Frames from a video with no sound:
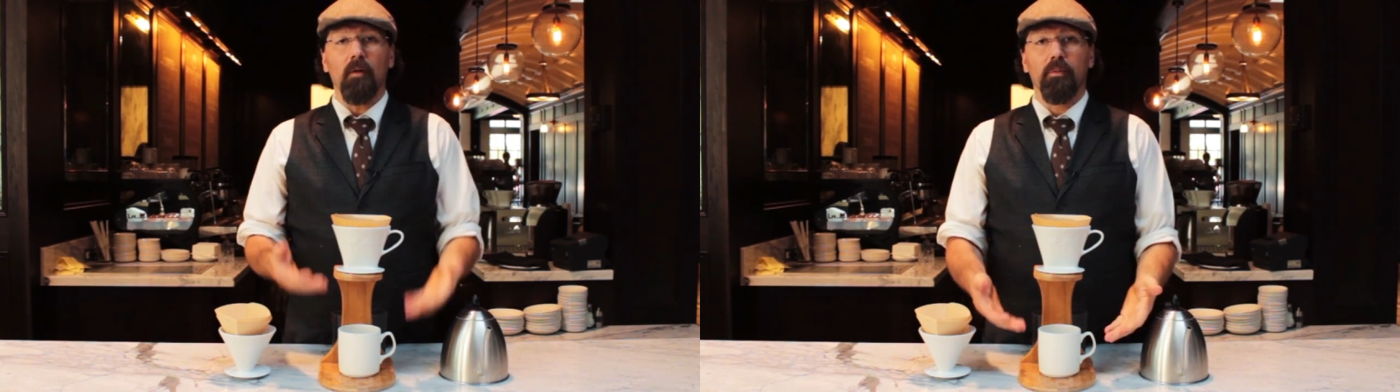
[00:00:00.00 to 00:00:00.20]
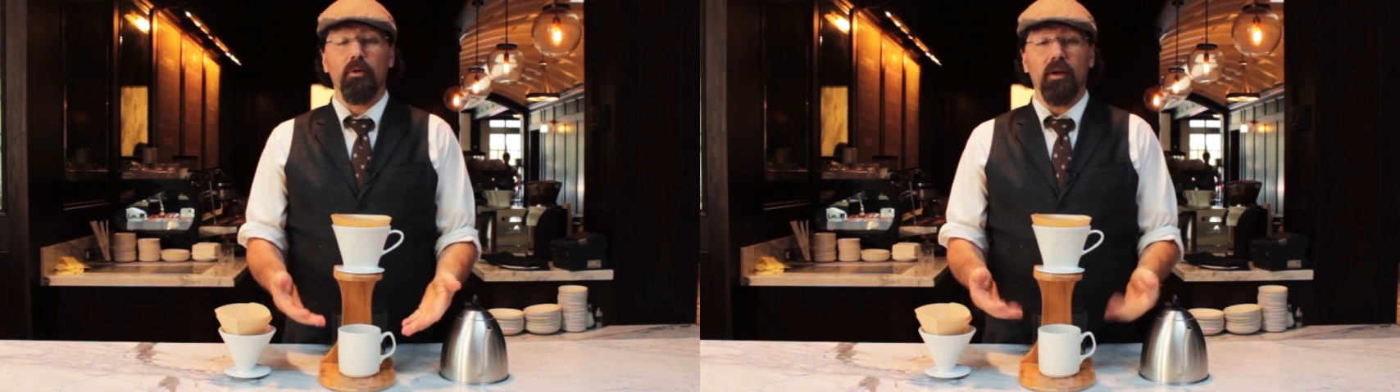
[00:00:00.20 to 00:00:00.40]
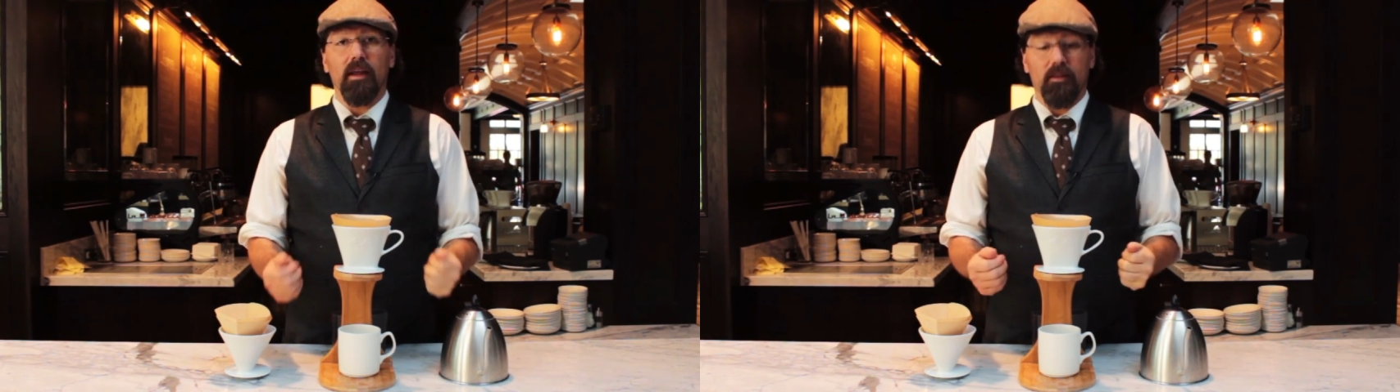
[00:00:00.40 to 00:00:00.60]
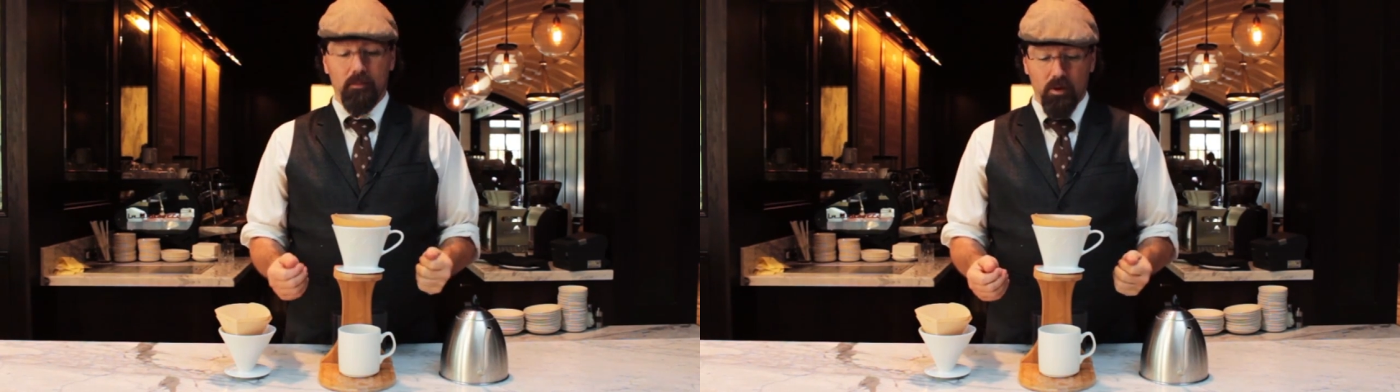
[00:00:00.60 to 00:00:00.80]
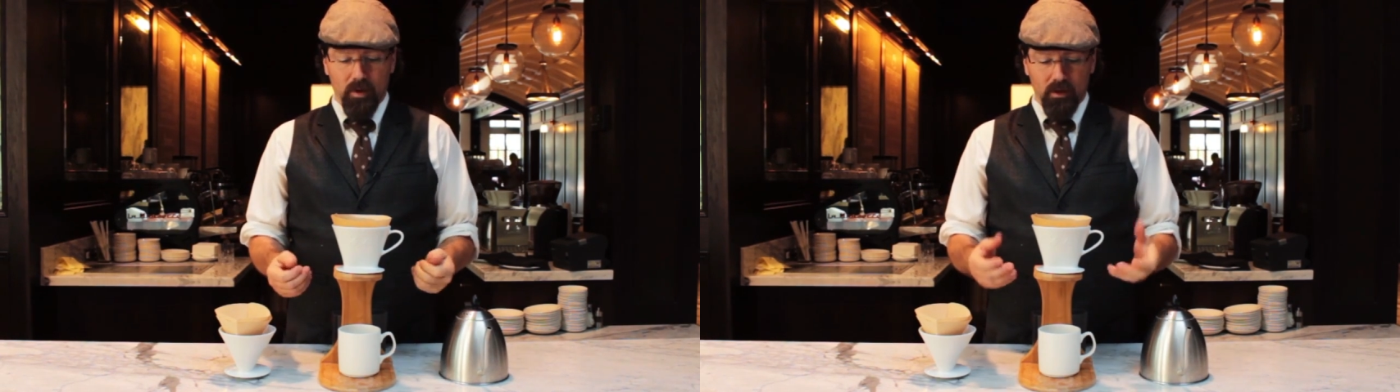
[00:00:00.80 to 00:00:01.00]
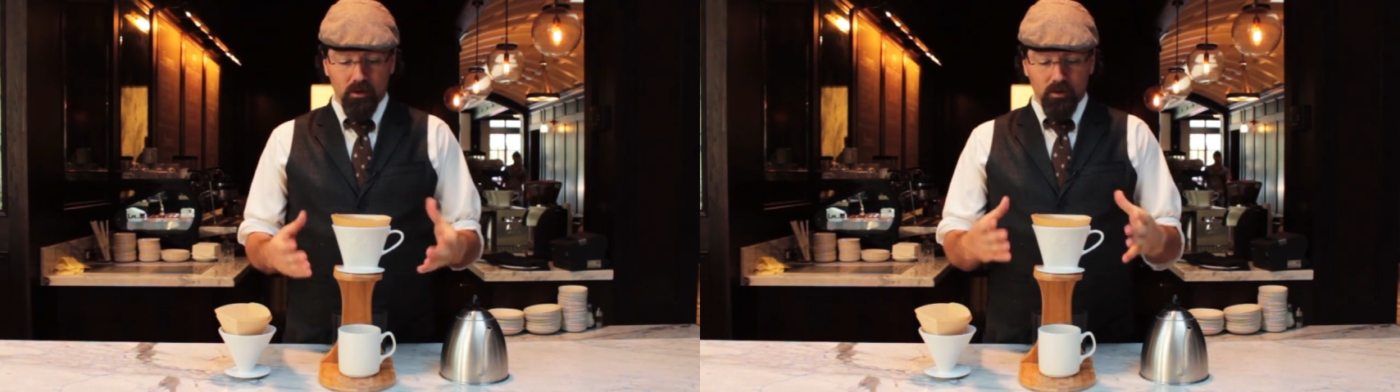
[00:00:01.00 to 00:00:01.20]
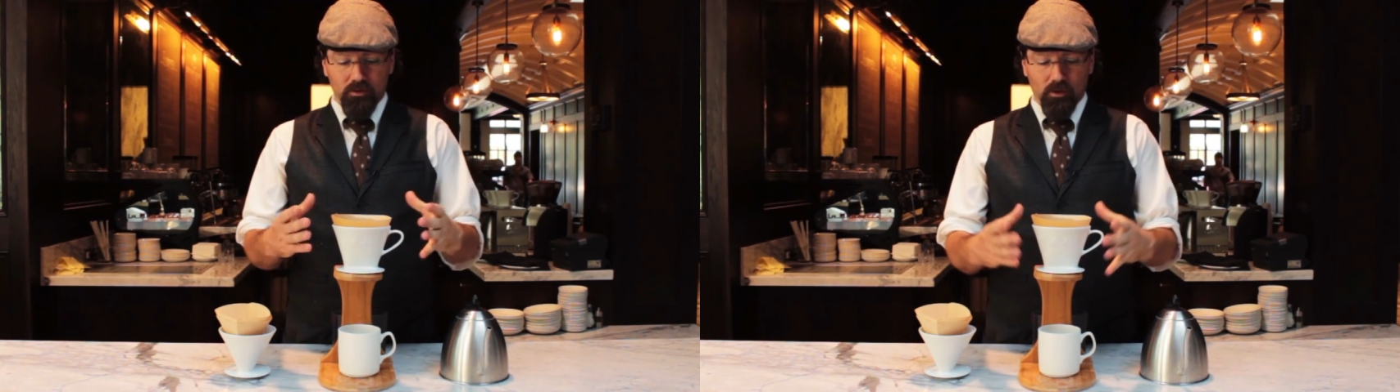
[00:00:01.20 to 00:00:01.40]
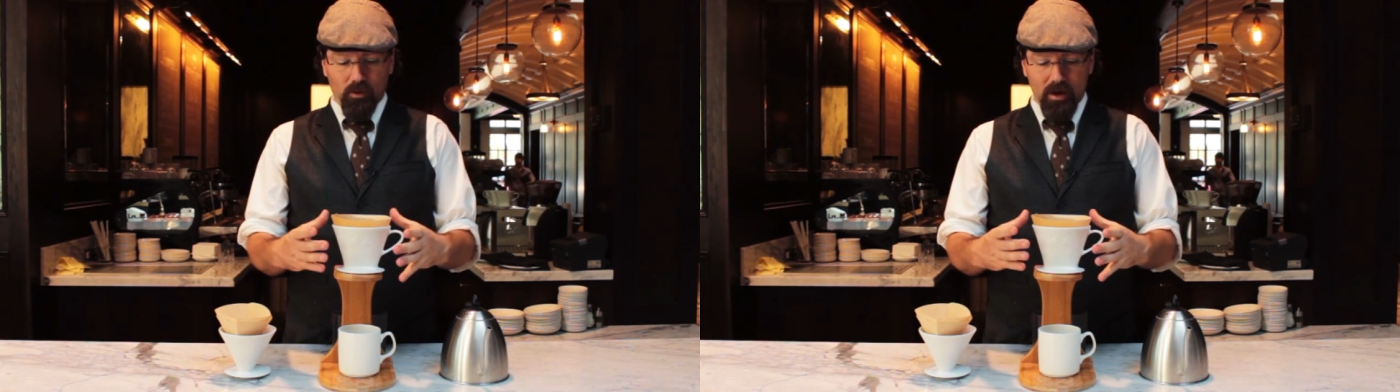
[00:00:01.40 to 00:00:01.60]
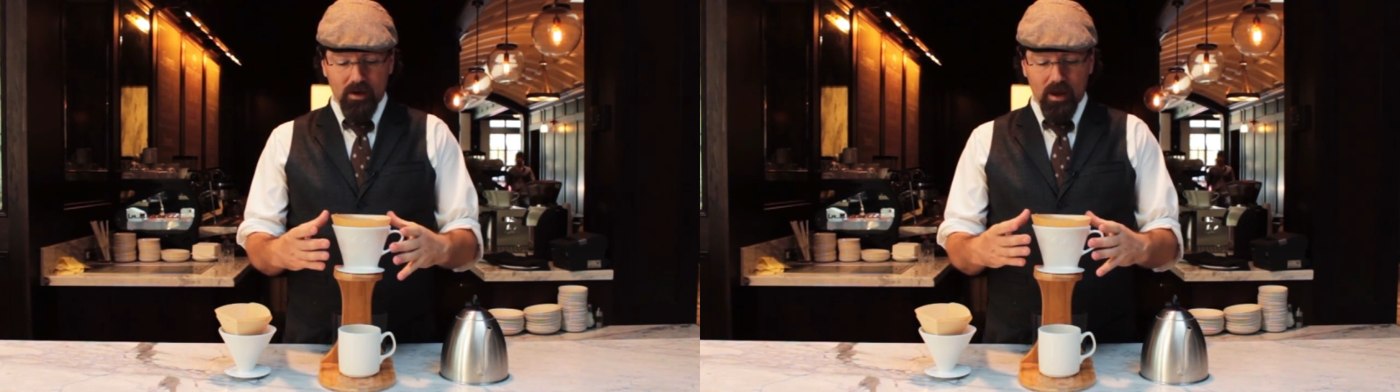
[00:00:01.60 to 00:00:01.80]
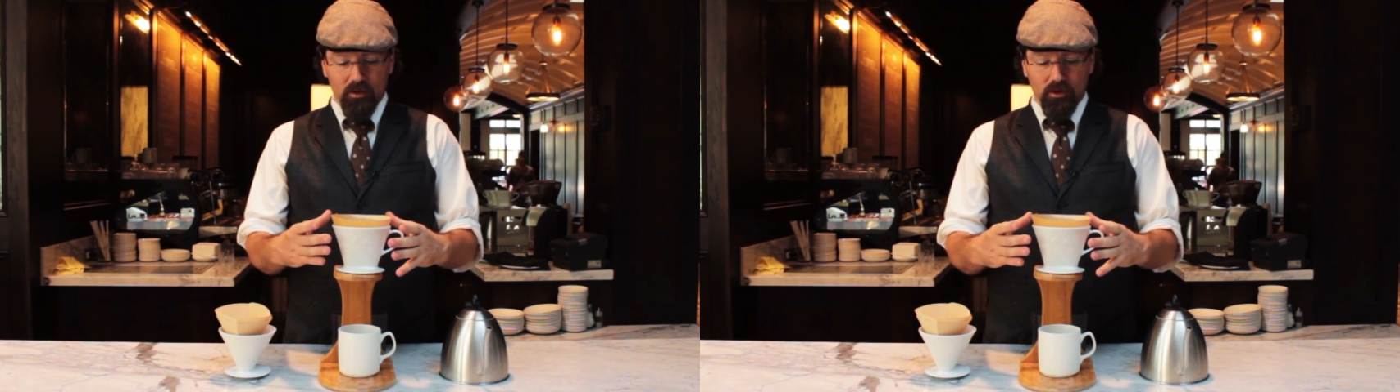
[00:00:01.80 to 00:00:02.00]
brewing at the moment. So right
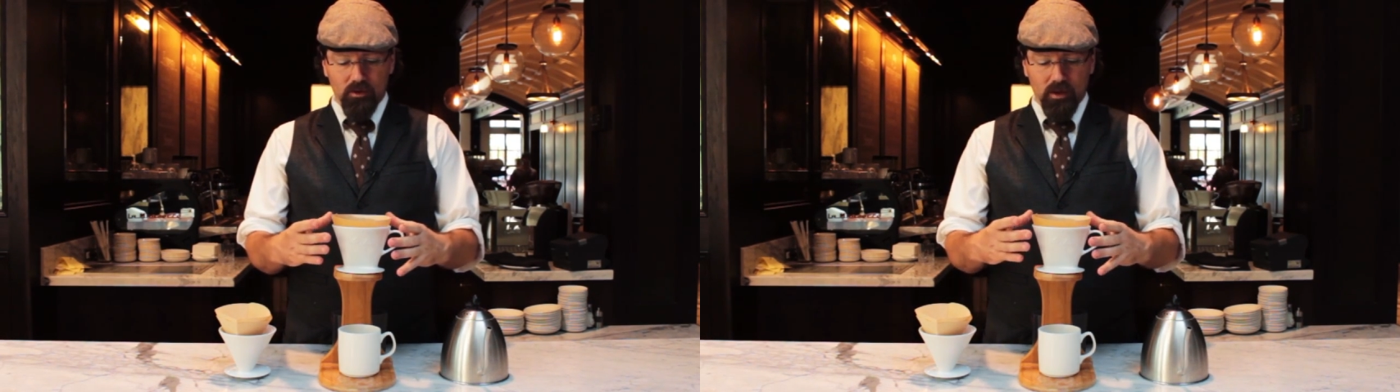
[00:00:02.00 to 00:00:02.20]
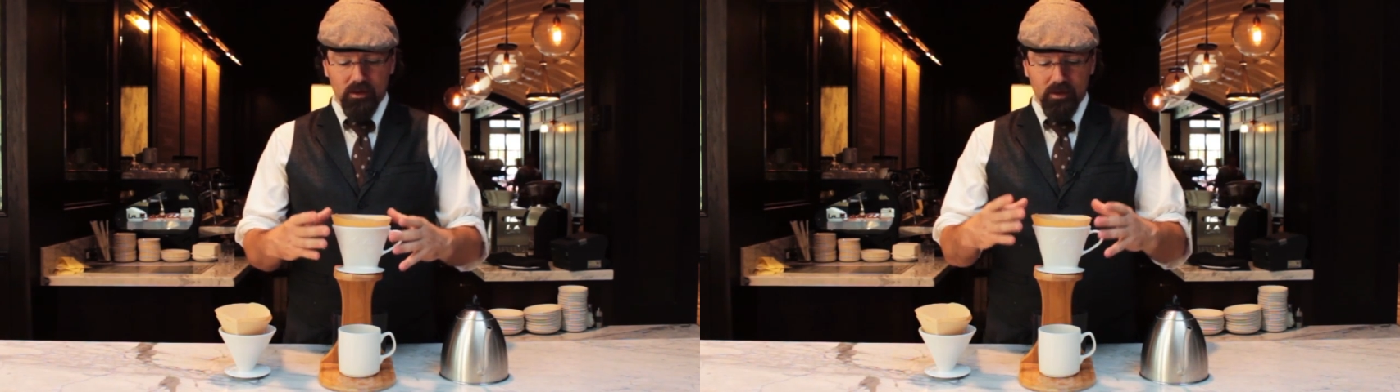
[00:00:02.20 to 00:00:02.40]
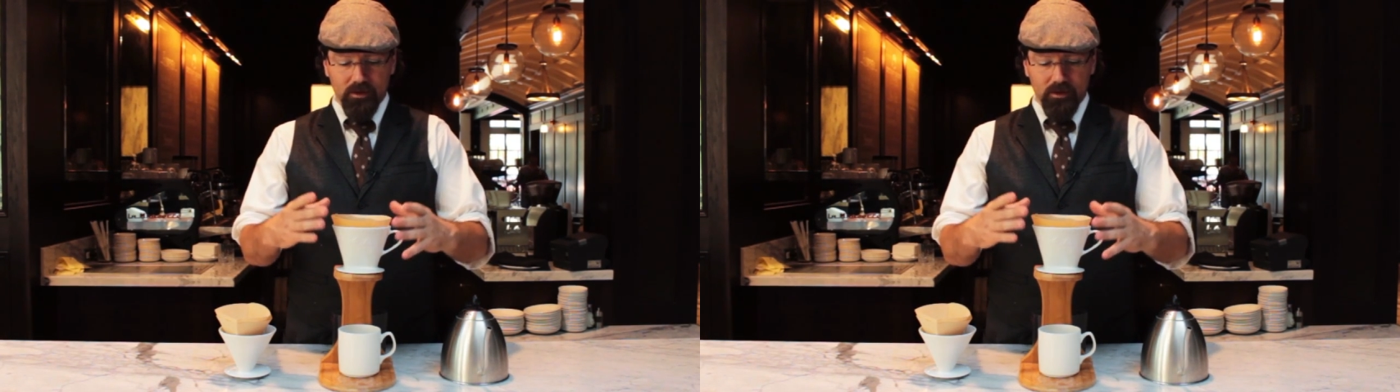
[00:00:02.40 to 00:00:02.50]
now you can